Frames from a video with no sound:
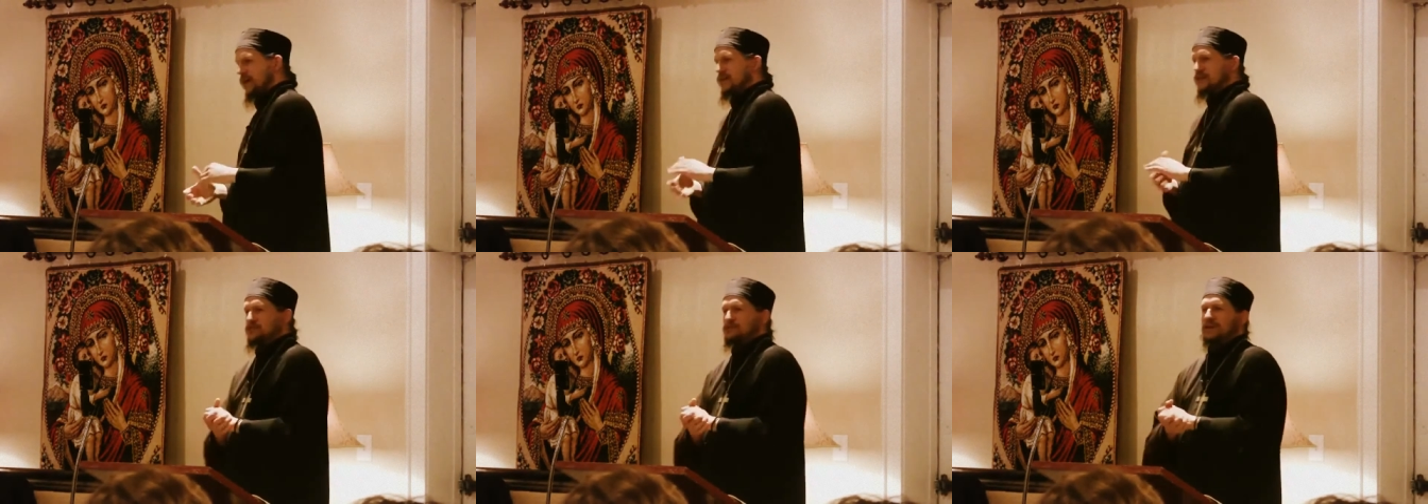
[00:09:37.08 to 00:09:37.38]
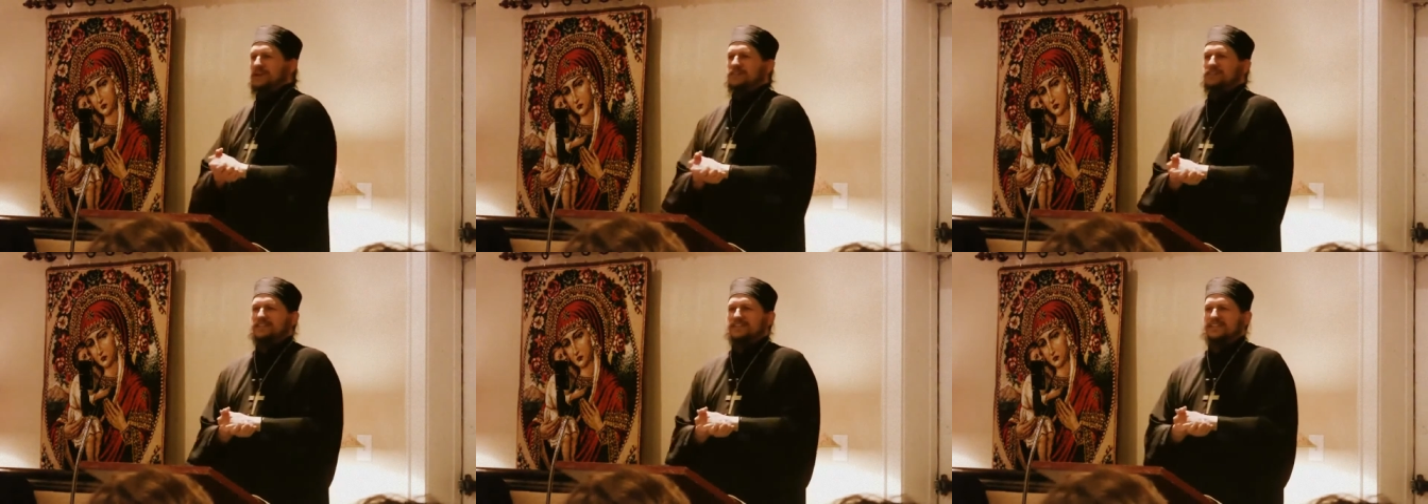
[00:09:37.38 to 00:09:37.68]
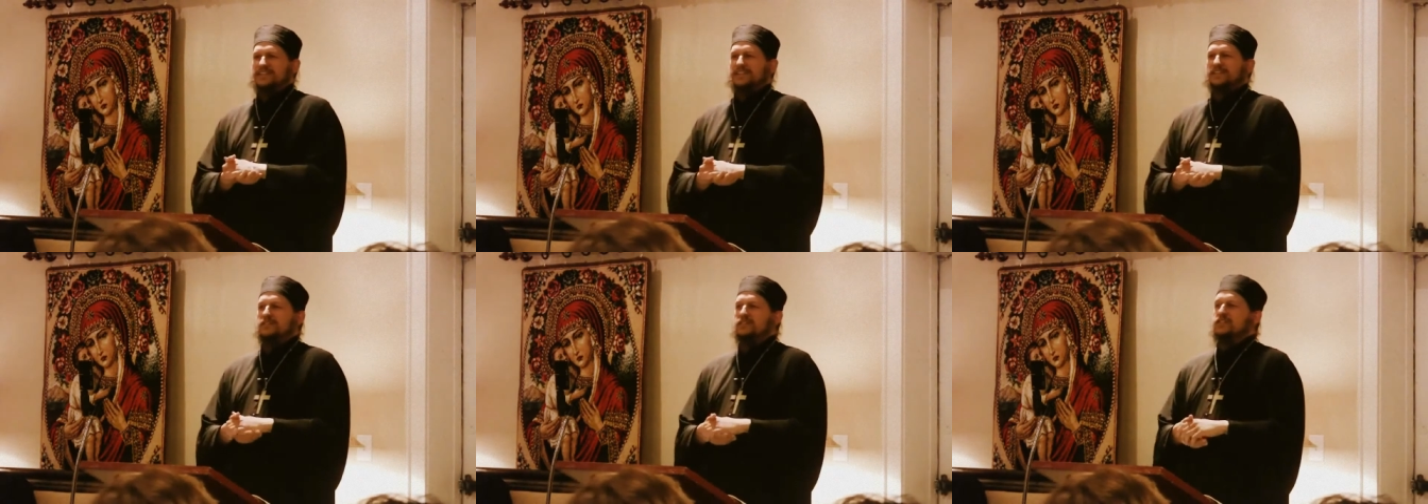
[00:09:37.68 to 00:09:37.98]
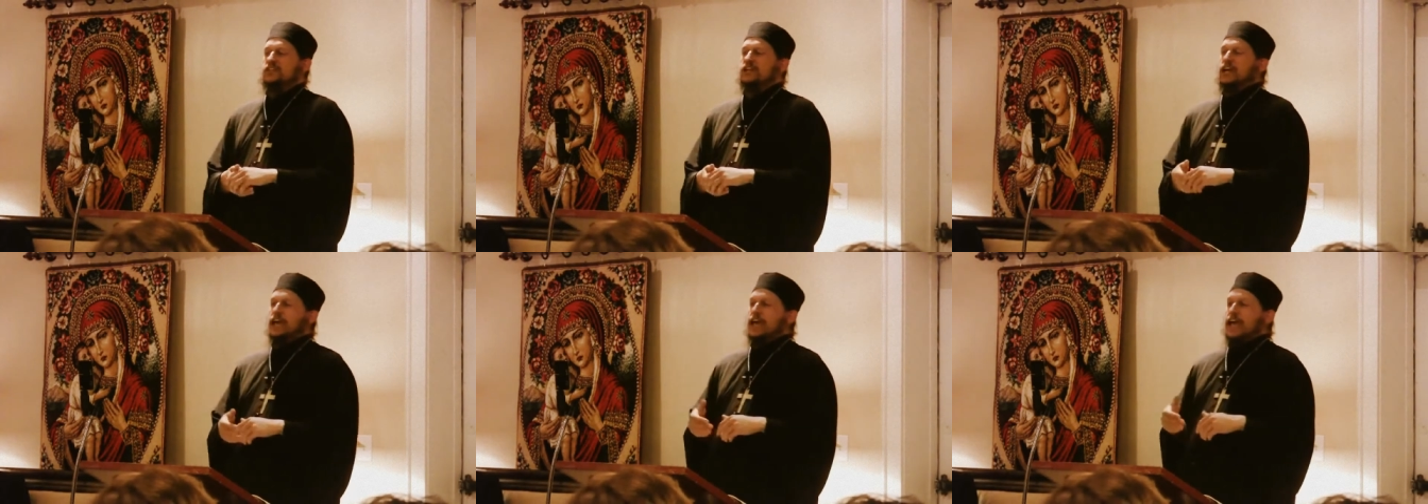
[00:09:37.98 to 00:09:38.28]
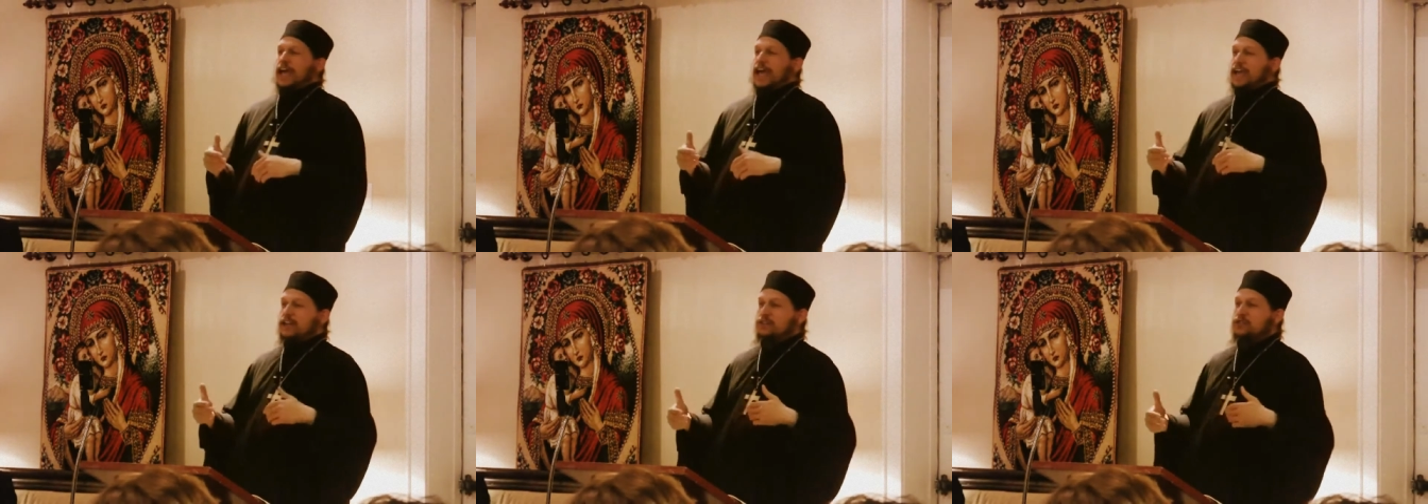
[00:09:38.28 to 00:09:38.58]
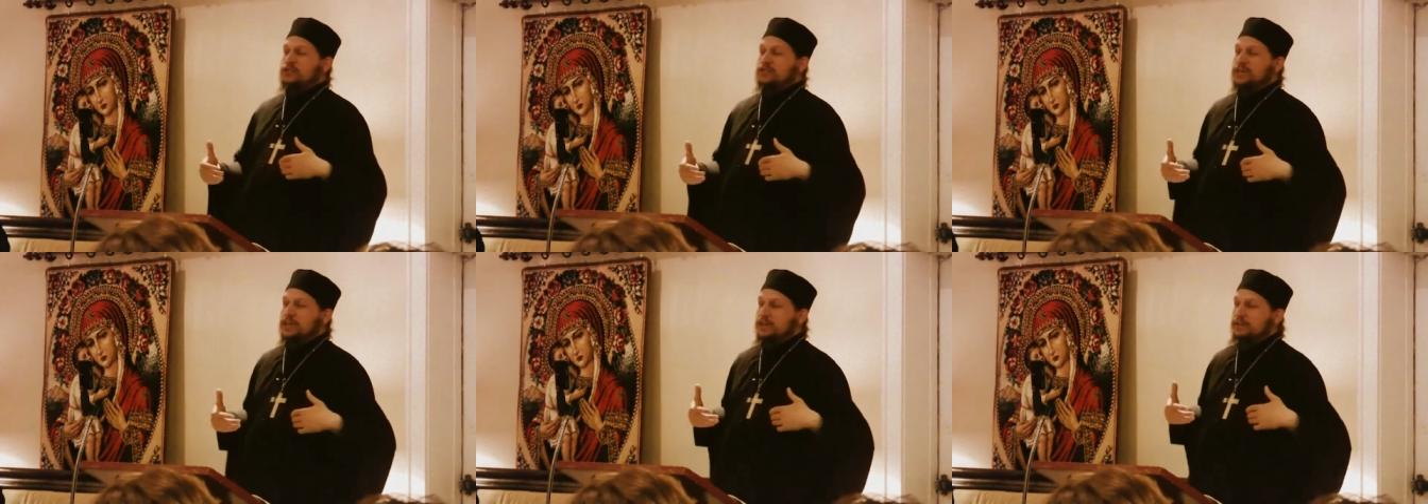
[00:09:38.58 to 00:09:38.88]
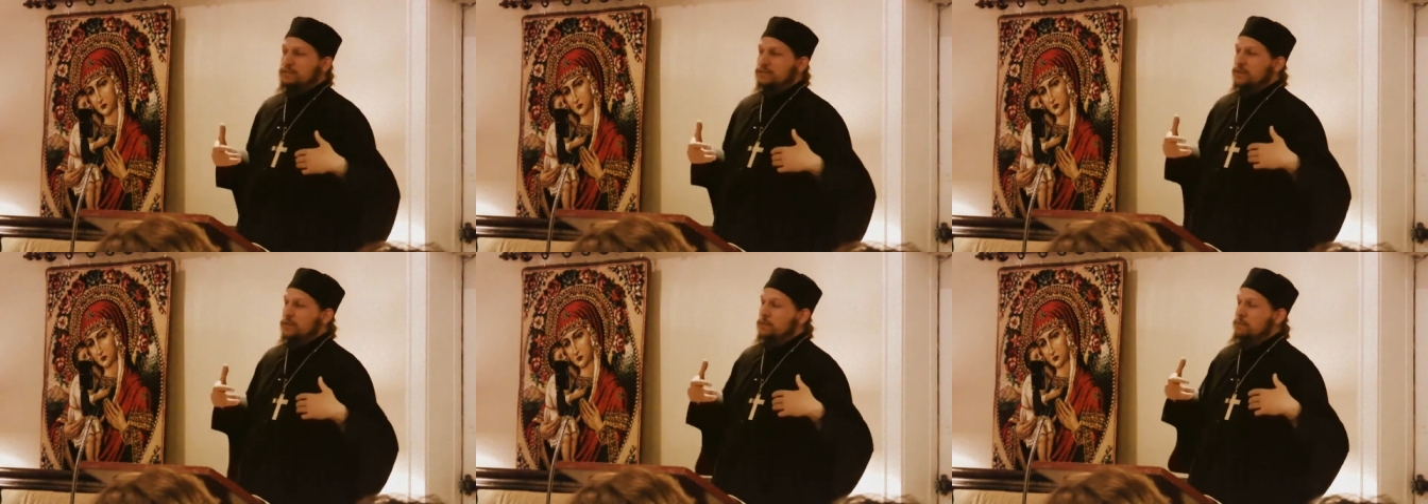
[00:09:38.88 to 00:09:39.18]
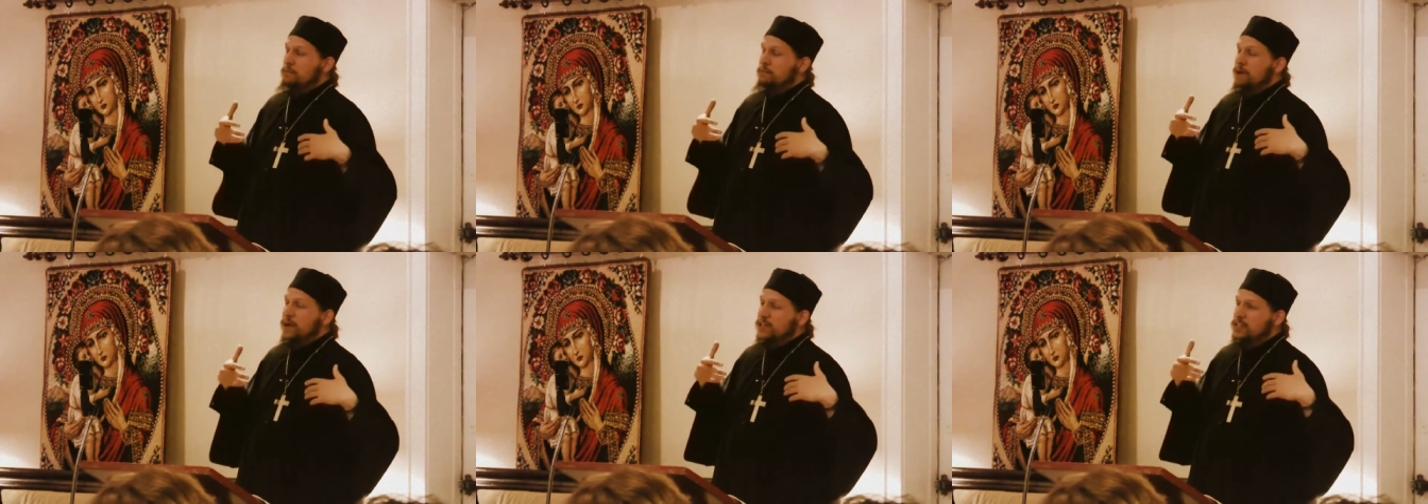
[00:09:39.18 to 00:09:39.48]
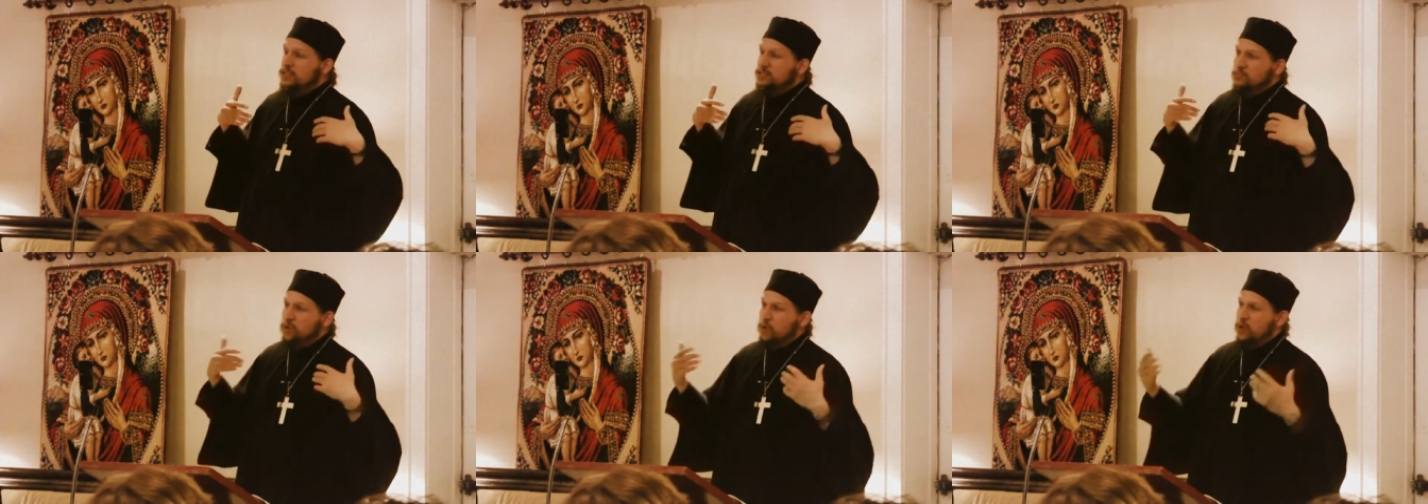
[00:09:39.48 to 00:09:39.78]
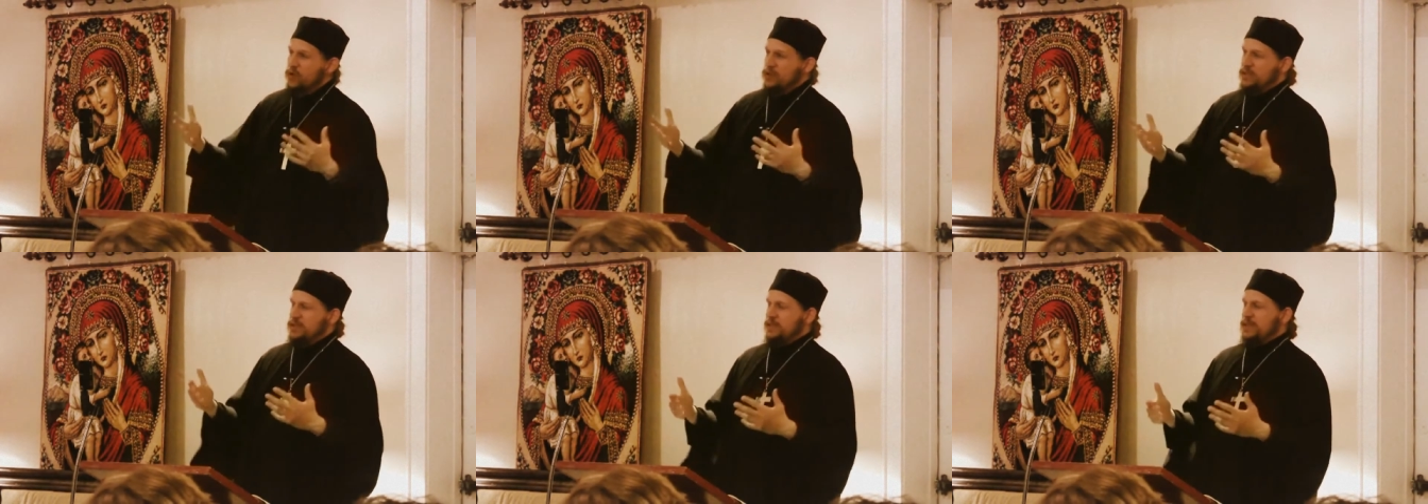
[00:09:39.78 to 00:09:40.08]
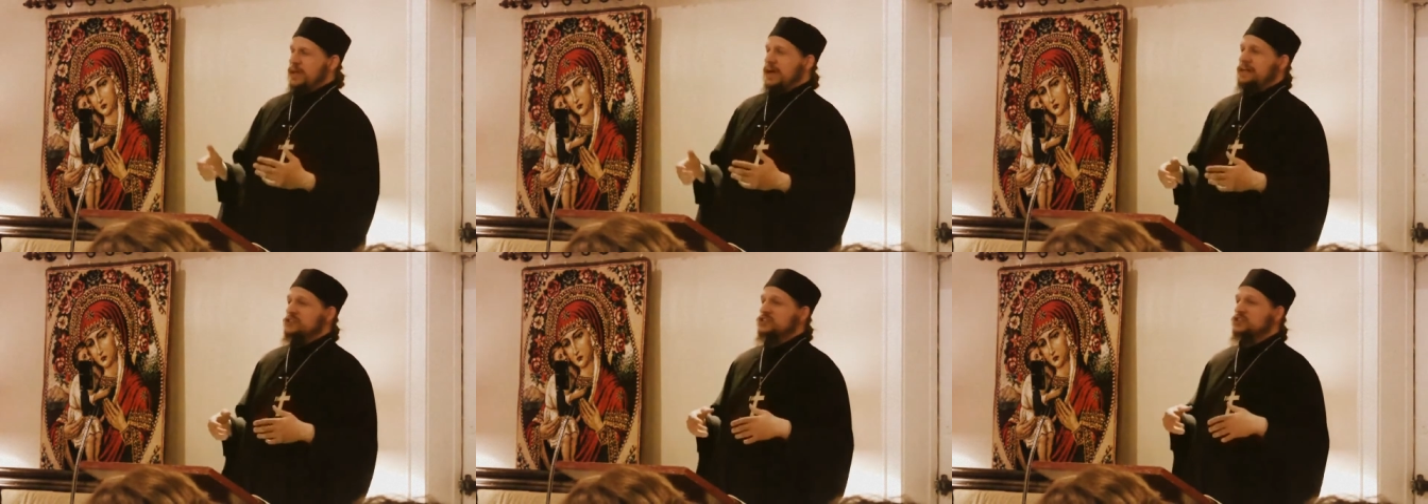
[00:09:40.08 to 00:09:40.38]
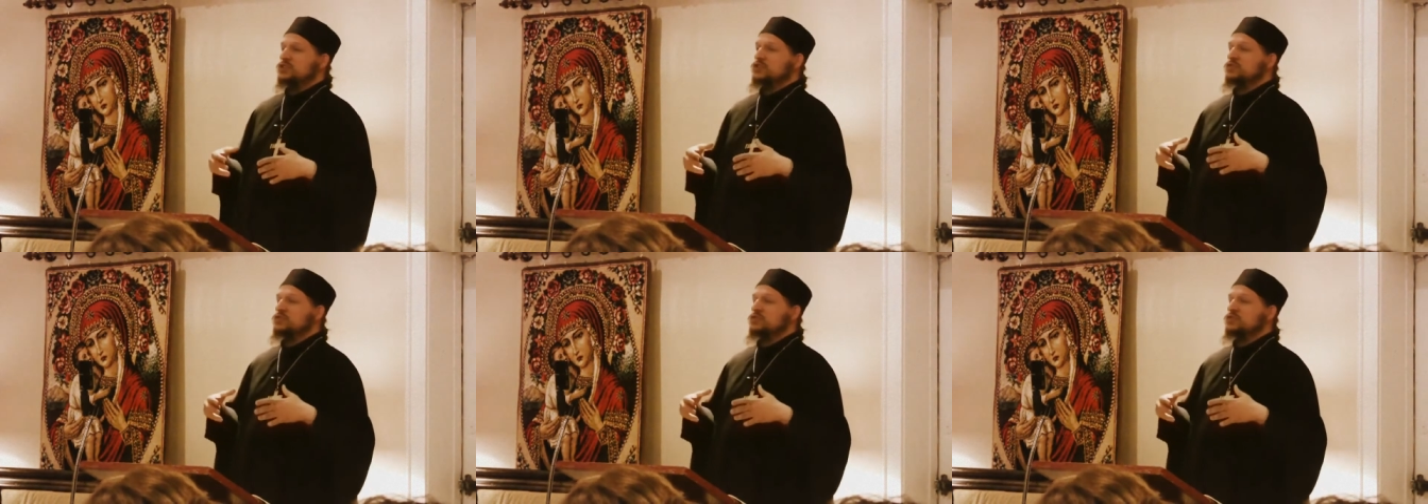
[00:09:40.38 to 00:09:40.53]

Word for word: you translate it in English, and you give much more than they ask.